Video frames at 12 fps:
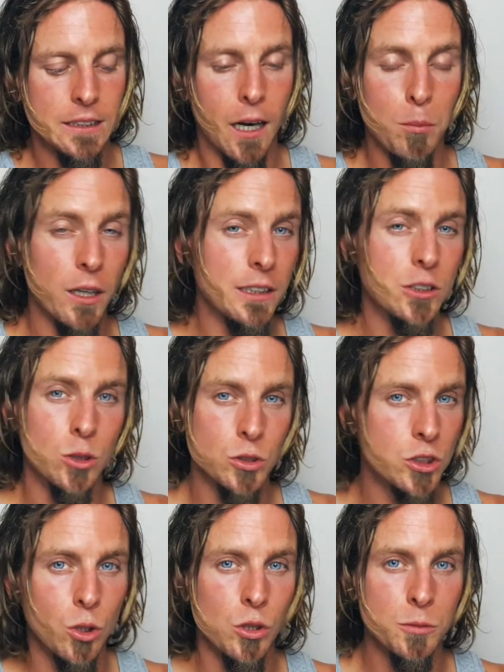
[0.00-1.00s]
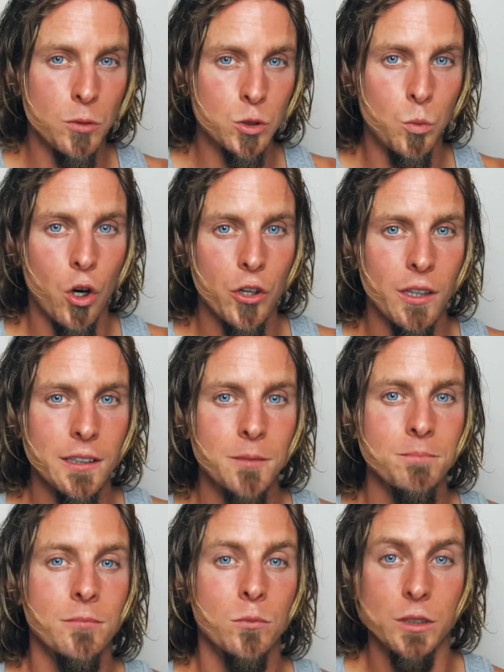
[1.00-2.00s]
Our bodies don't store as much water on
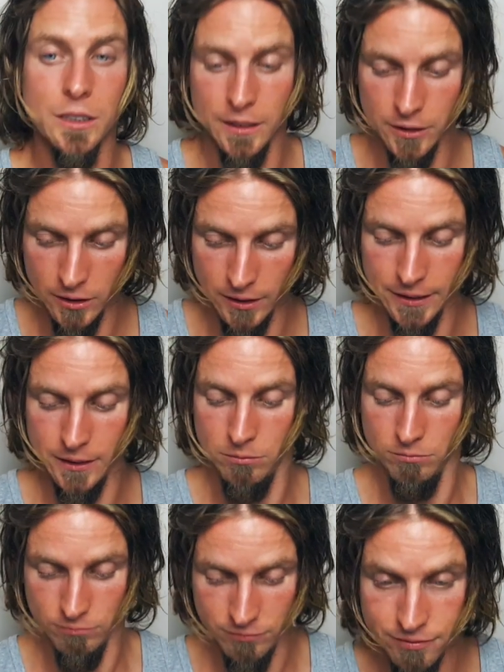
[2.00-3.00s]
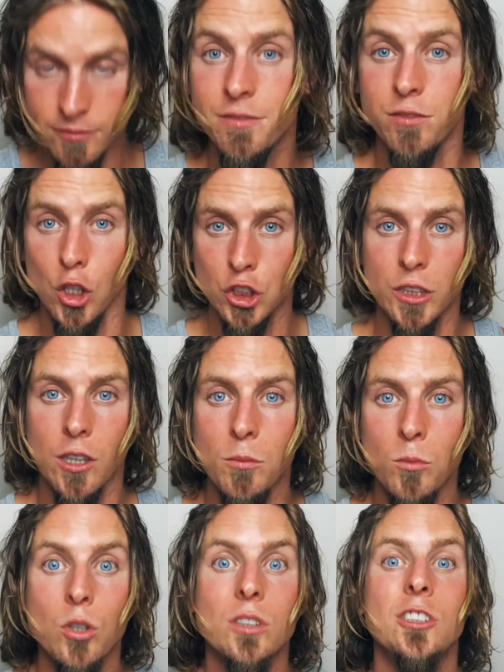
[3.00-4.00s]
them. We tend to like flush it
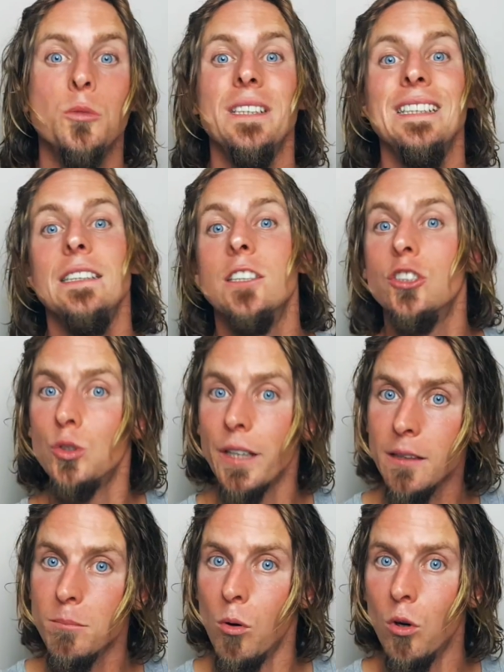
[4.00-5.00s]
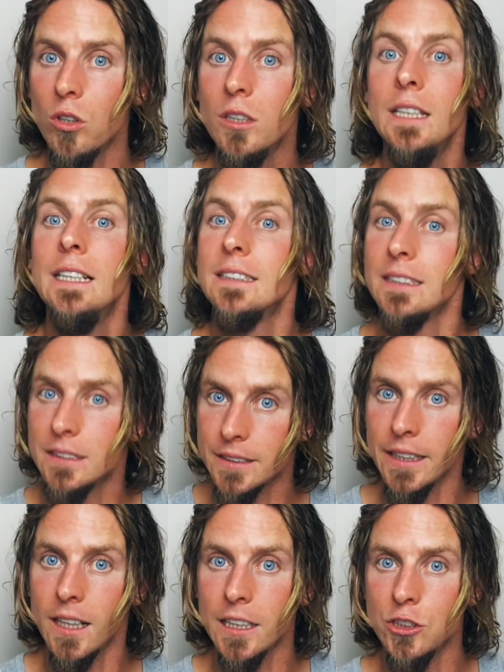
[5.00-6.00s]
out more, so we need to drink more to
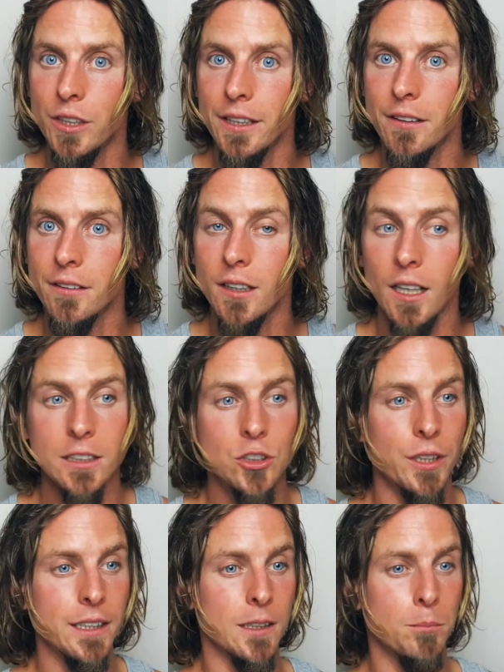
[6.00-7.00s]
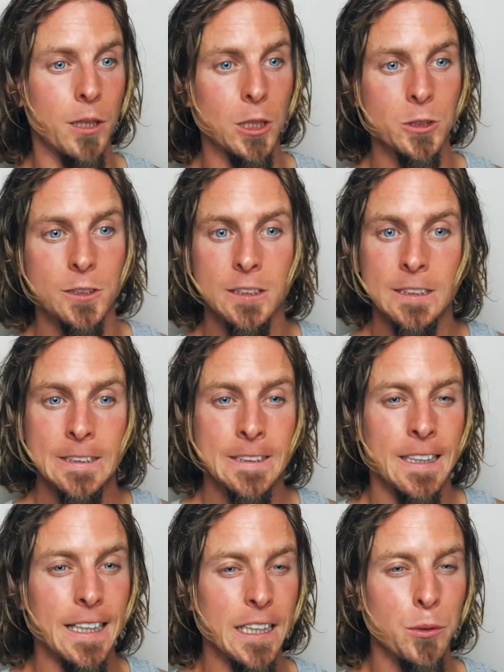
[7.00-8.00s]
stay hydrated. I drink about
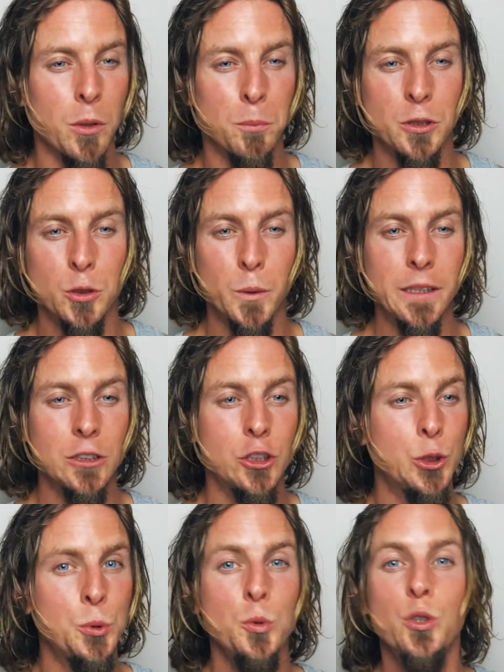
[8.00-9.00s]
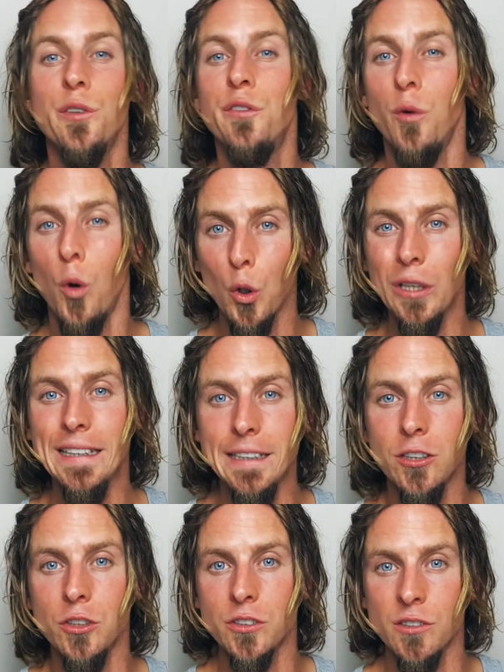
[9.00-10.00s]
anywhere between 2 to 4
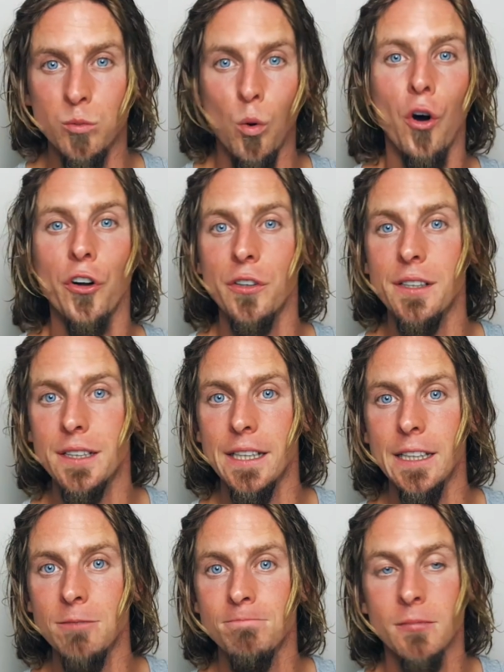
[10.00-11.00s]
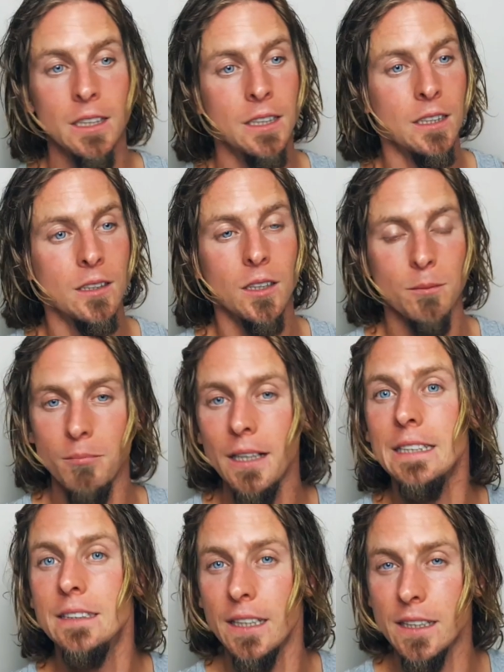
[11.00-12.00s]
liters of water a day.
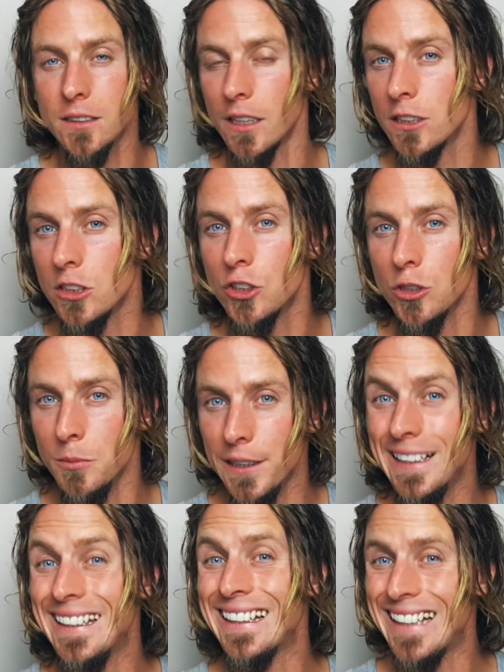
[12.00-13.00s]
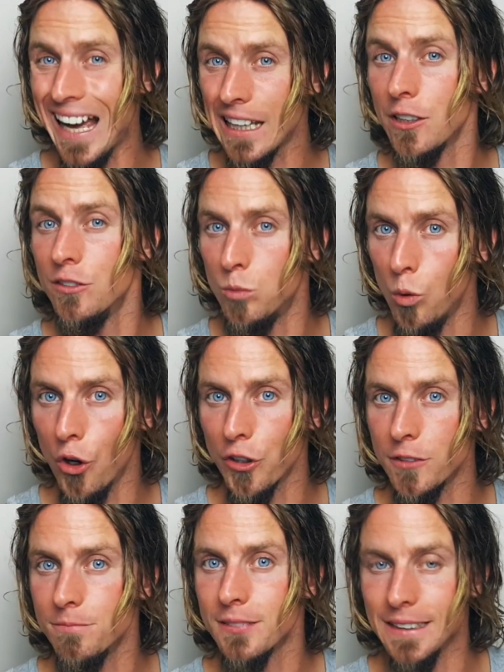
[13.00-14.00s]
Many days I consume nearly a gallon of
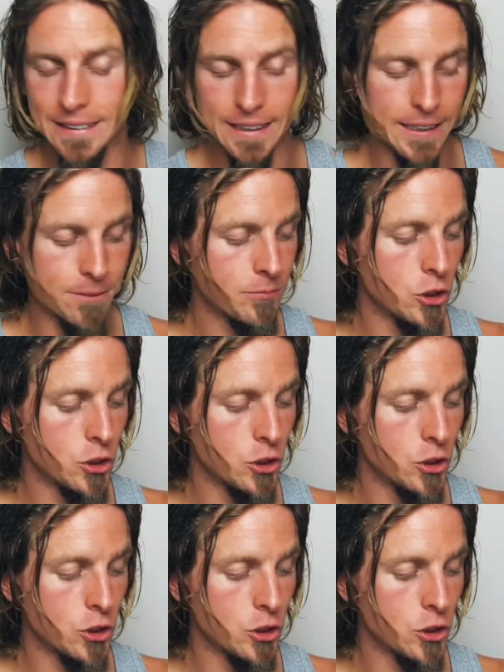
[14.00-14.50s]
water a day.